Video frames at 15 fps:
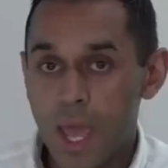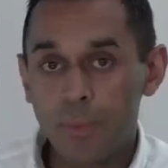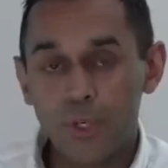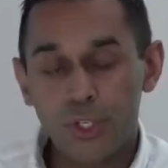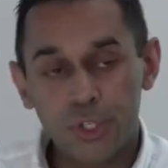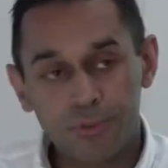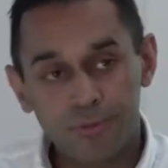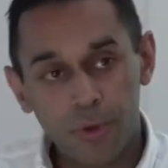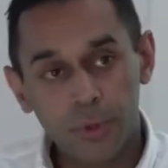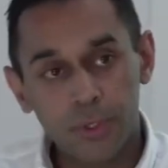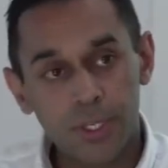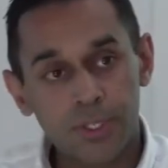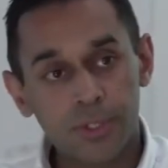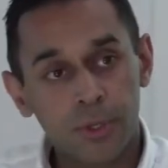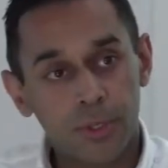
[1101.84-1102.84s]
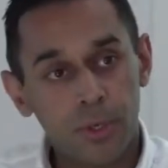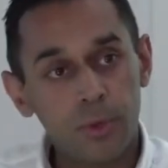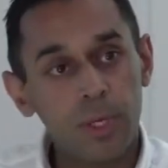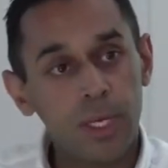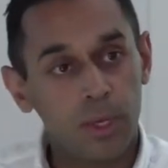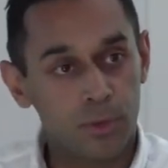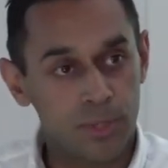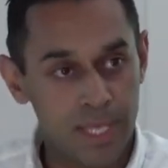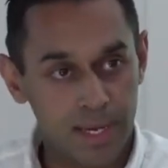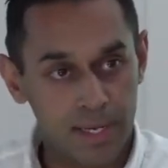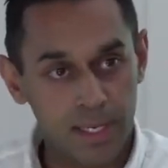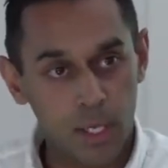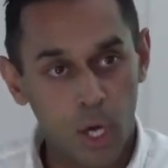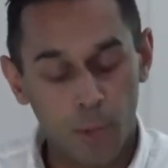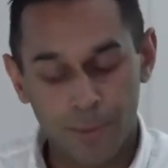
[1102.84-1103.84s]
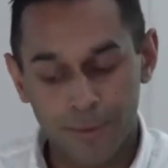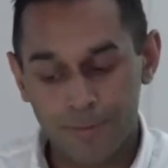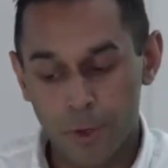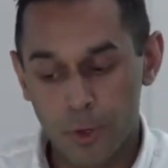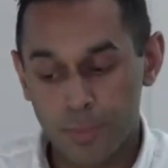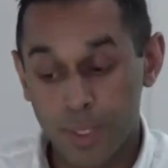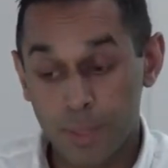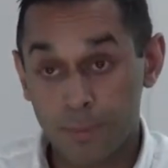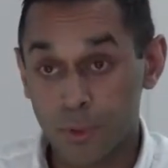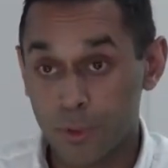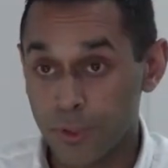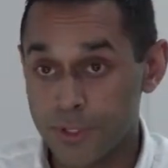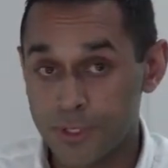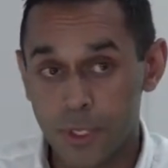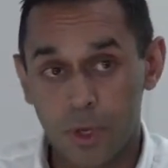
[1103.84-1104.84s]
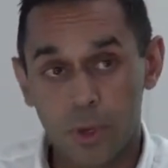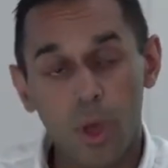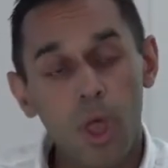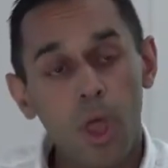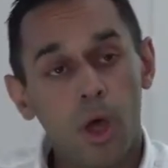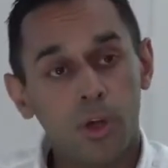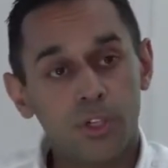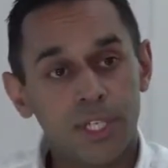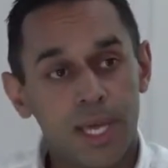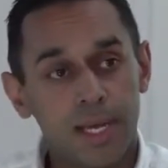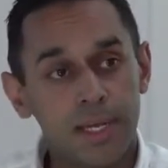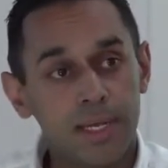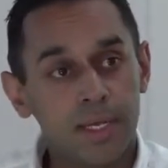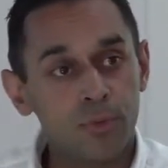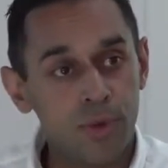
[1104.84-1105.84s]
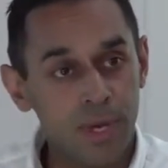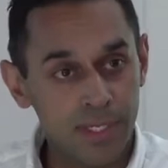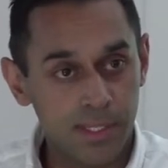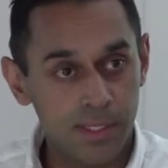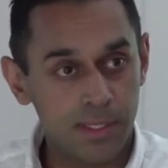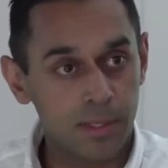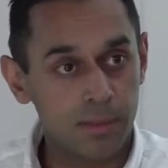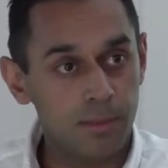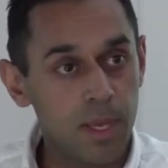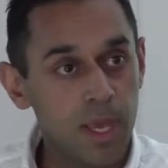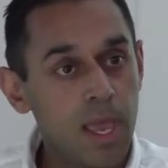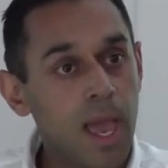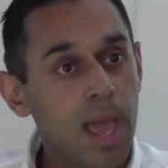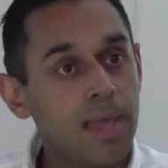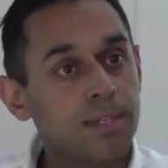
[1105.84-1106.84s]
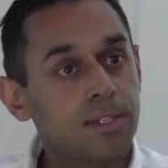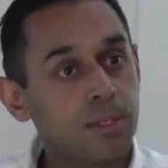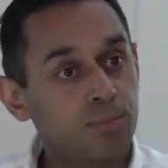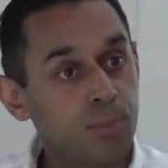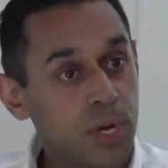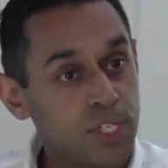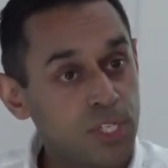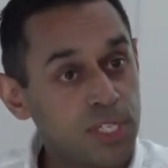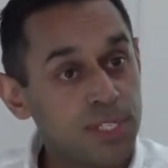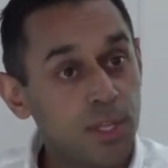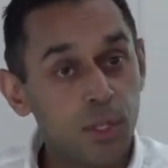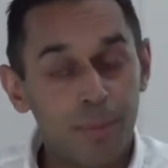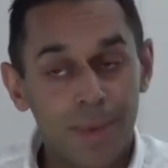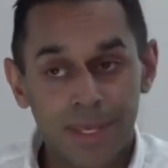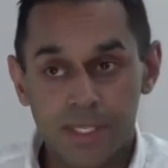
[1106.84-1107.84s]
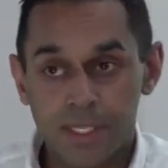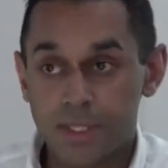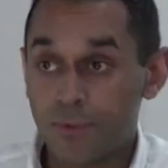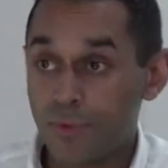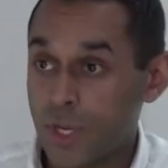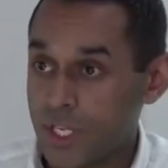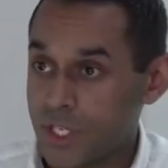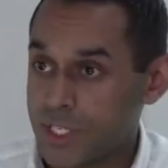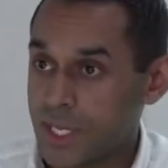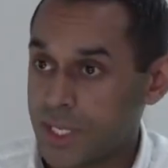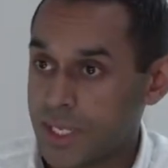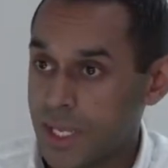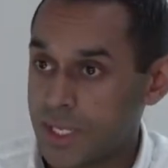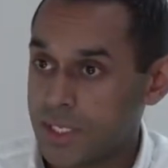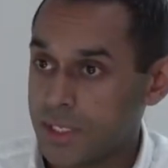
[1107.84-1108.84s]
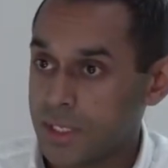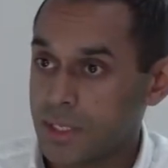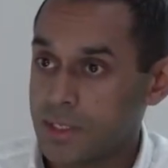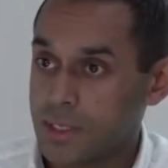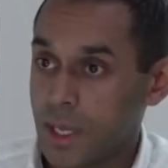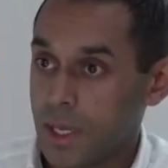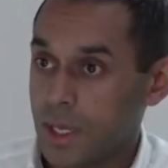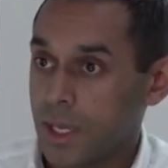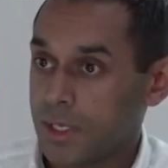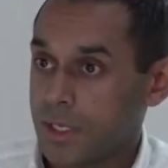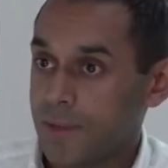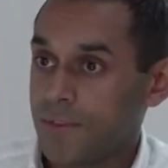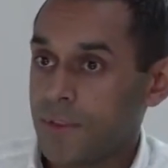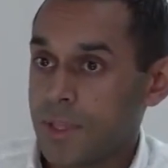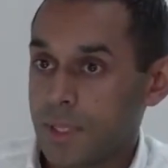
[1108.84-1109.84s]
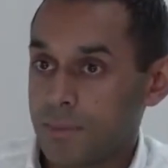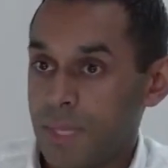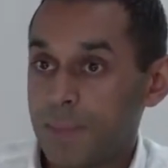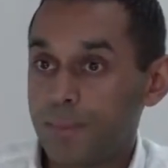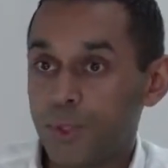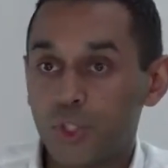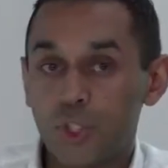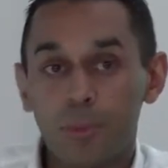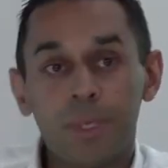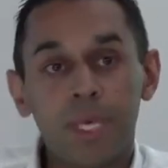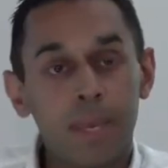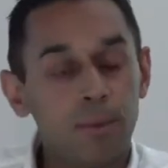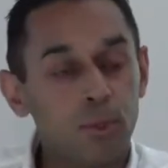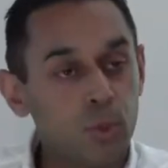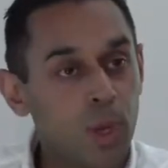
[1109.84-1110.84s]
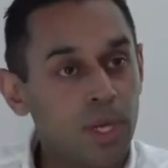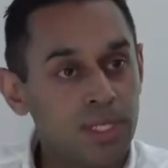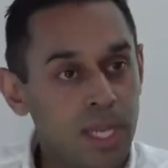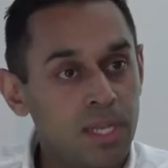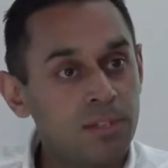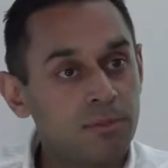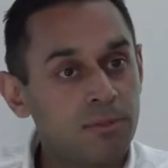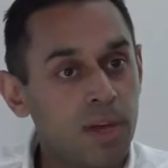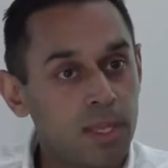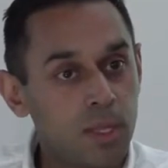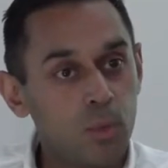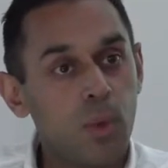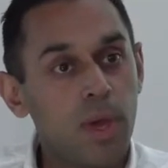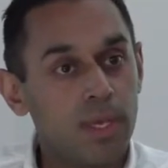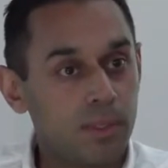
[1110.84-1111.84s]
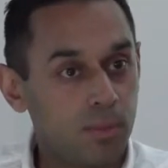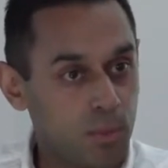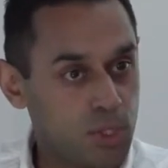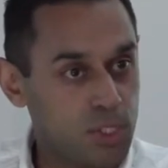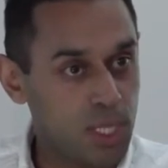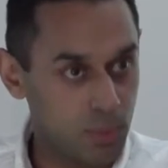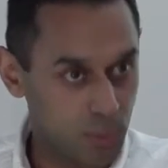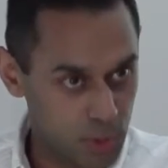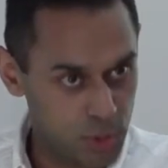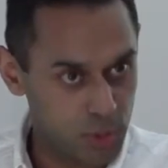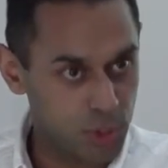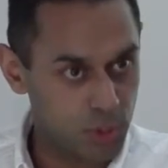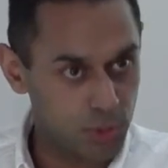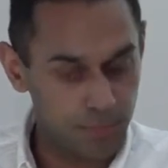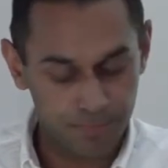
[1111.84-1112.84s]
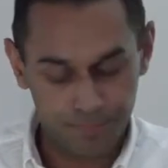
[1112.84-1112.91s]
And we should focus not only on tackling homophobia, but also on tackling racism and prejudice on the basis of religious identities, given that people should be able to identify in the ways in which they wish to.